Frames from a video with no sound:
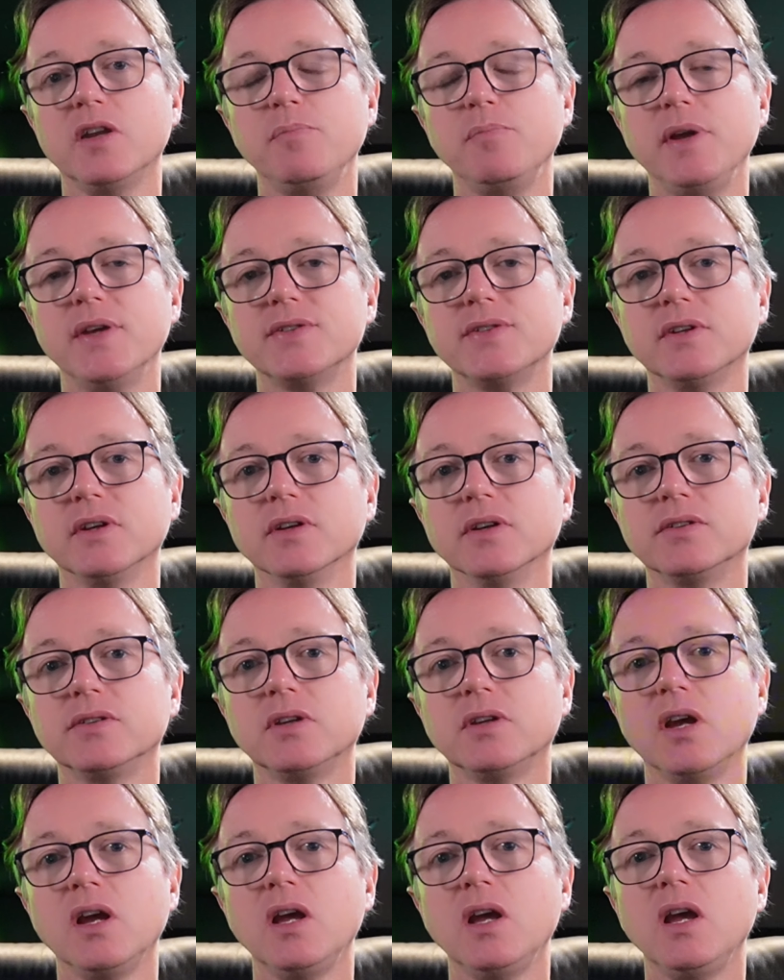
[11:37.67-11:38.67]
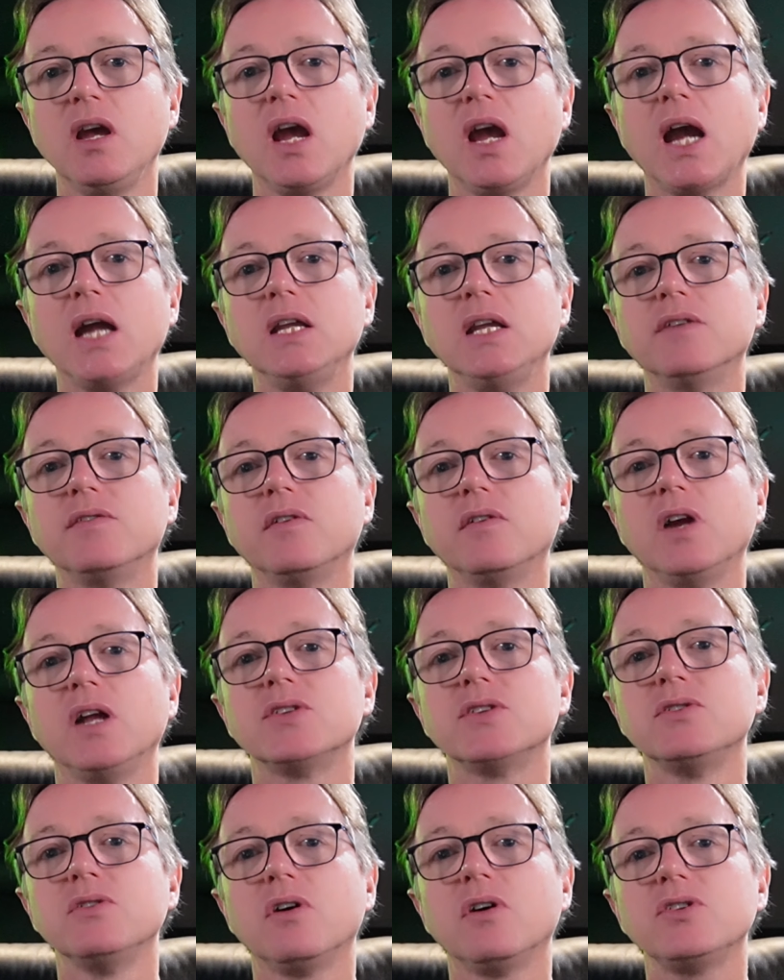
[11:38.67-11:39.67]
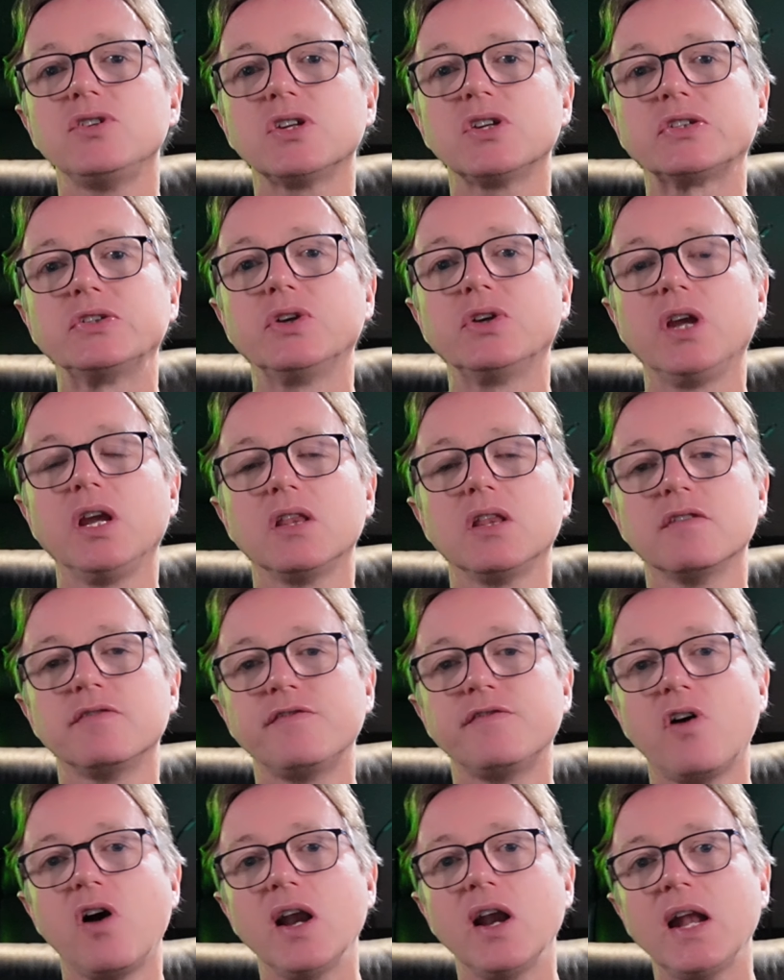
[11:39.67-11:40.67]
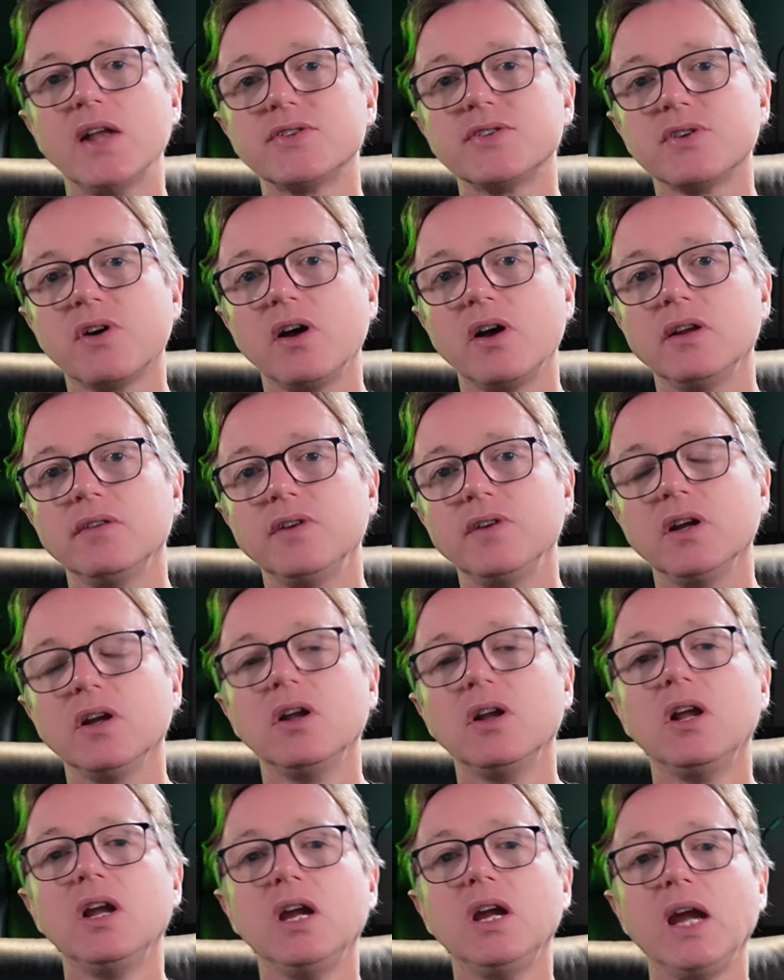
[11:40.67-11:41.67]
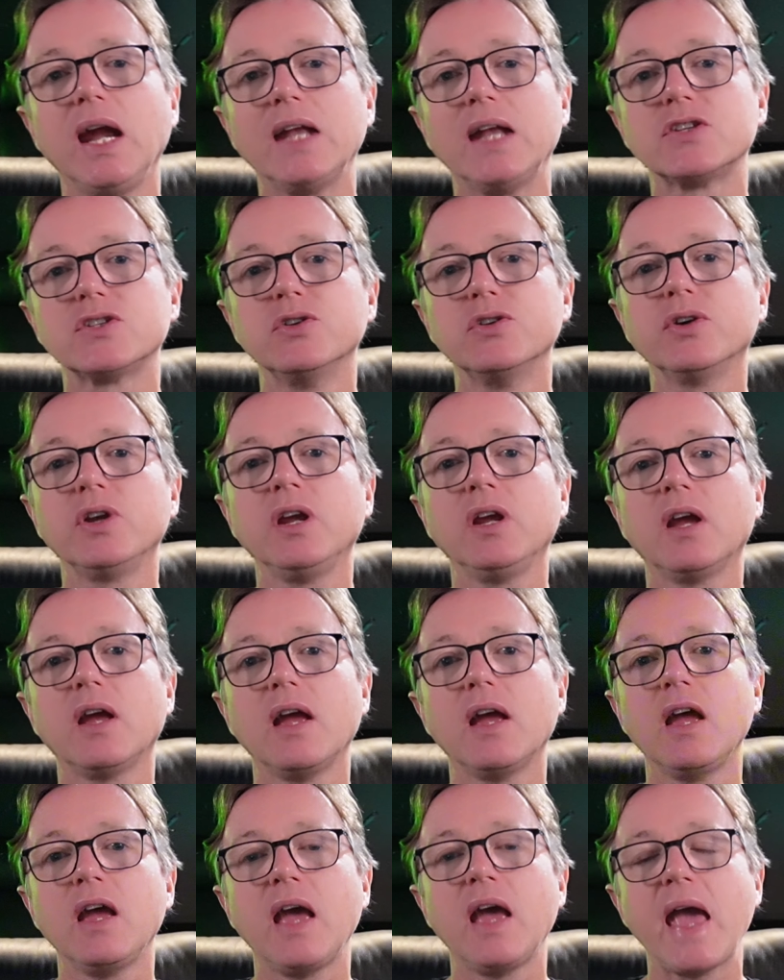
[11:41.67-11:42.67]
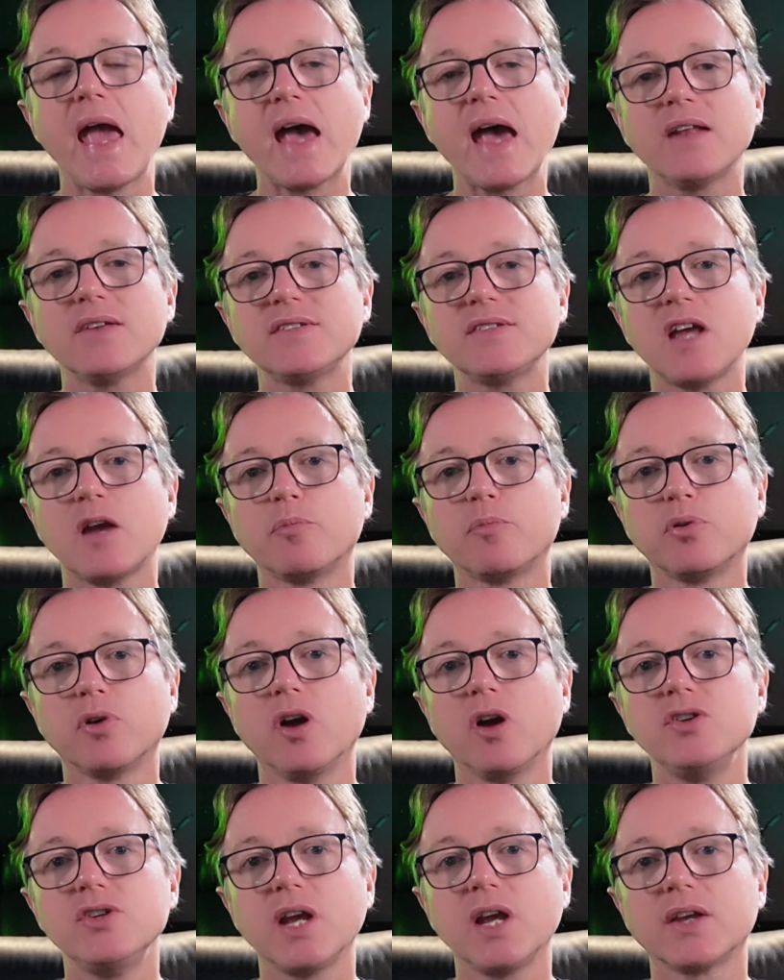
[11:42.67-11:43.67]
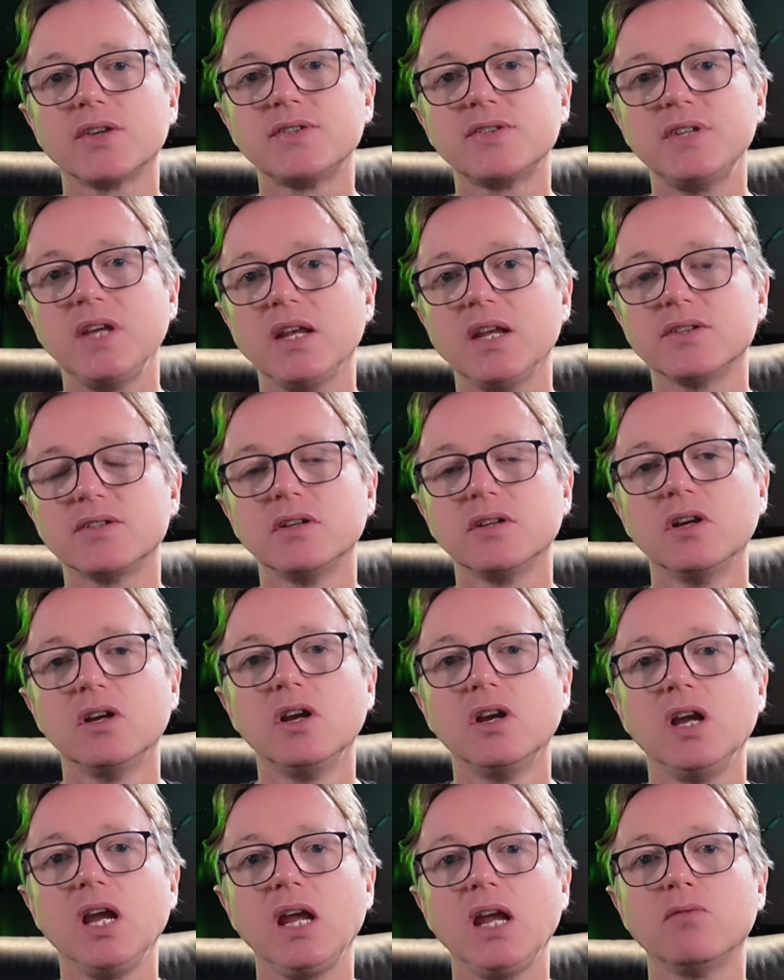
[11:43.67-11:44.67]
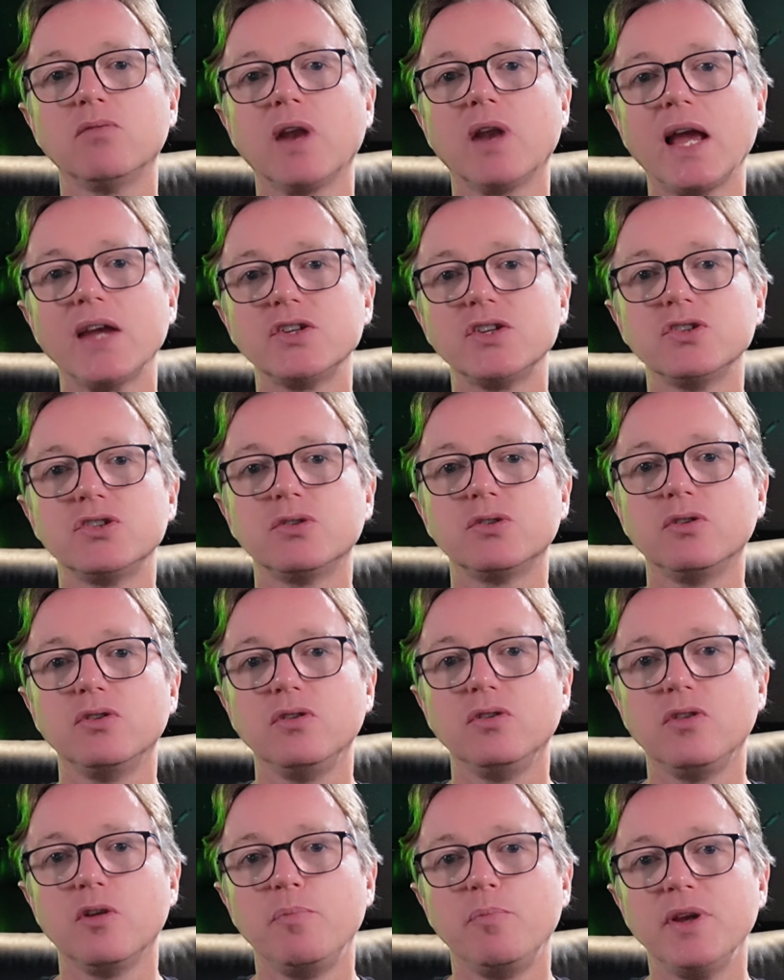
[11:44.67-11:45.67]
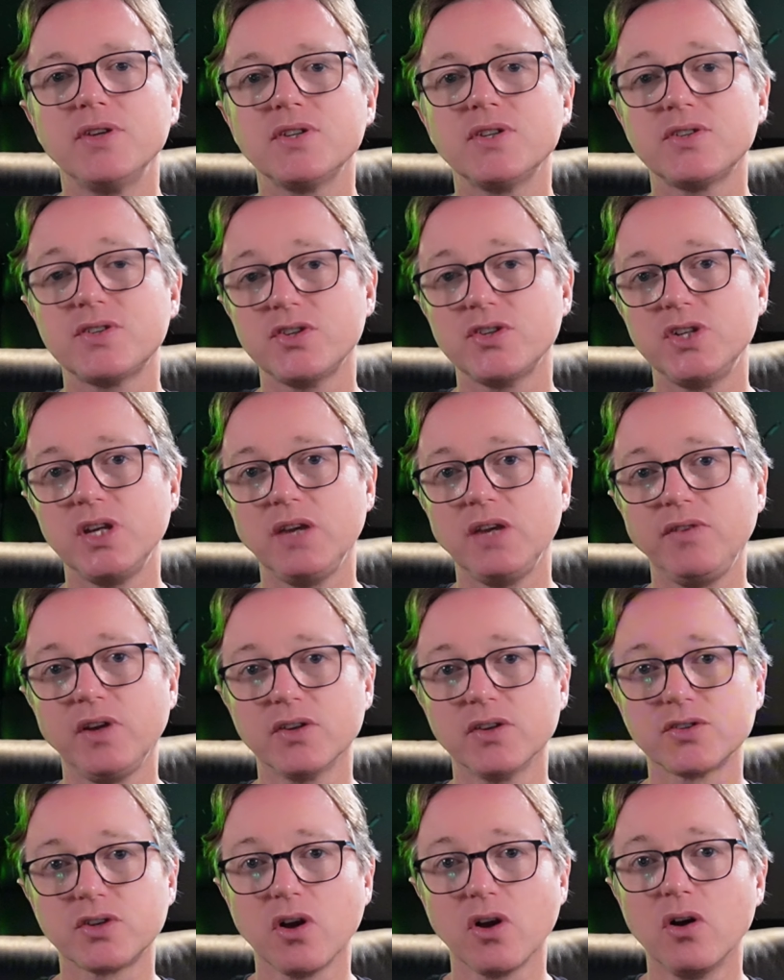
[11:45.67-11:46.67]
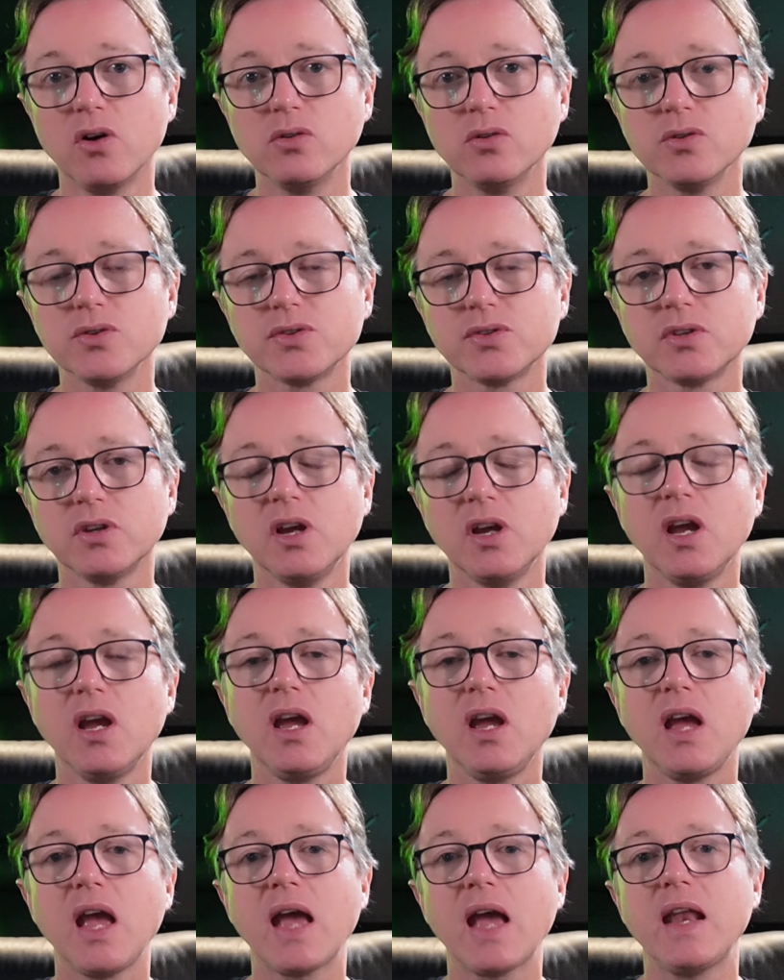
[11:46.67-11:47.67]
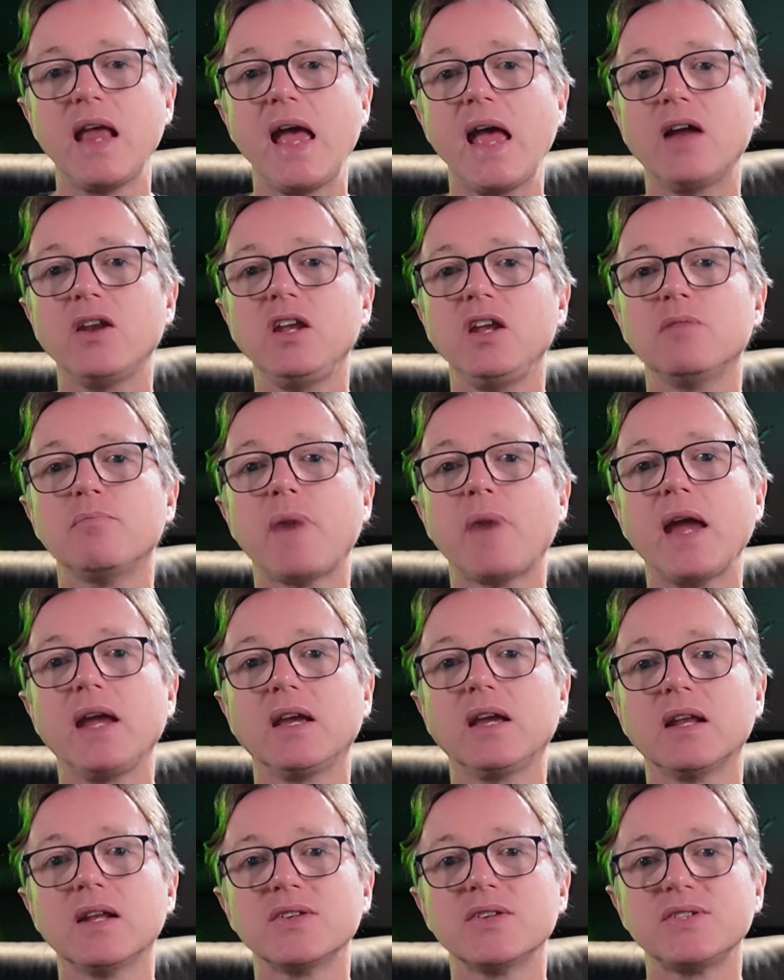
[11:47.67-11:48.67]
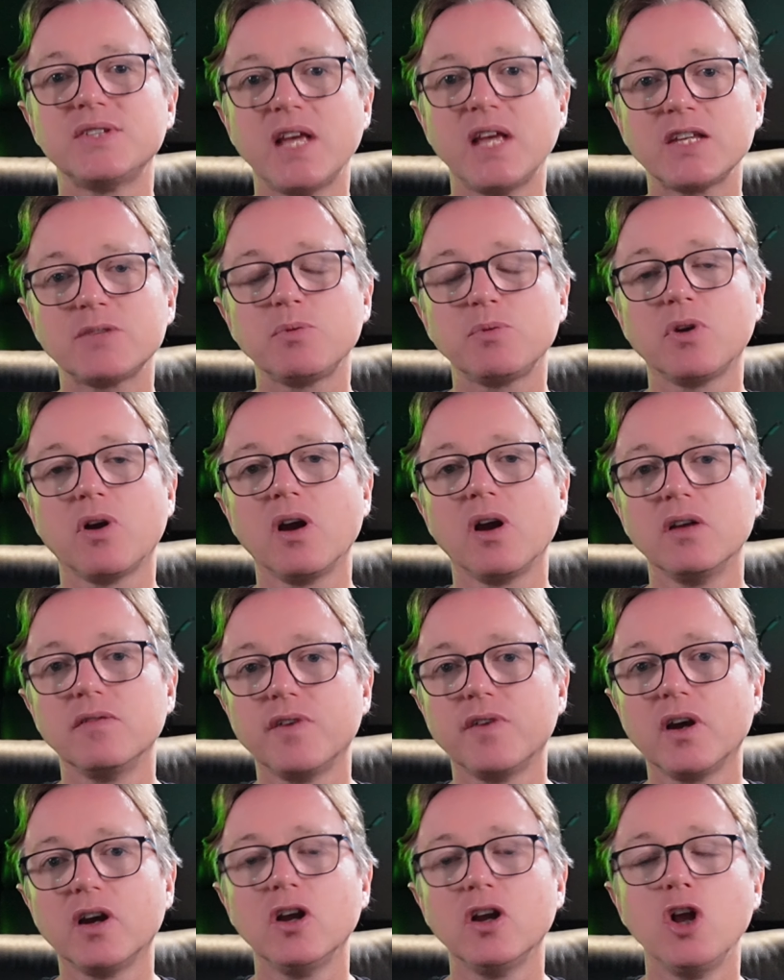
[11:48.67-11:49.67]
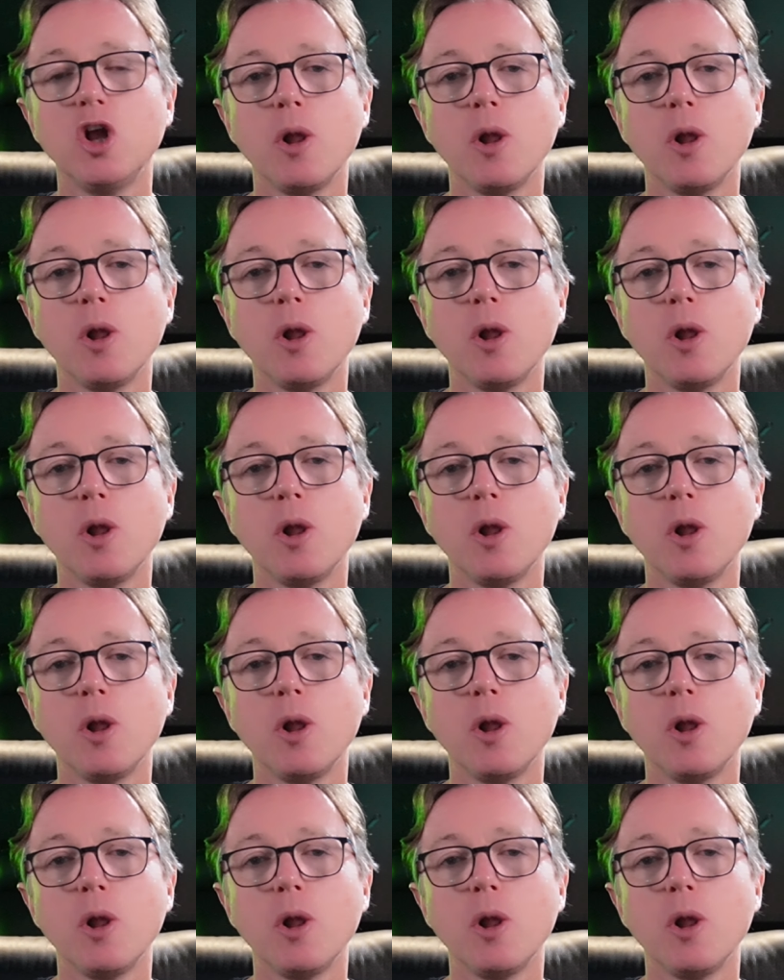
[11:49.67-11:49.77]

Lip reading: a business. And it's not just looking at the finance side of it, it's looking at how does that project sit in relation to the business achieving its goals, and how do you make an assessment over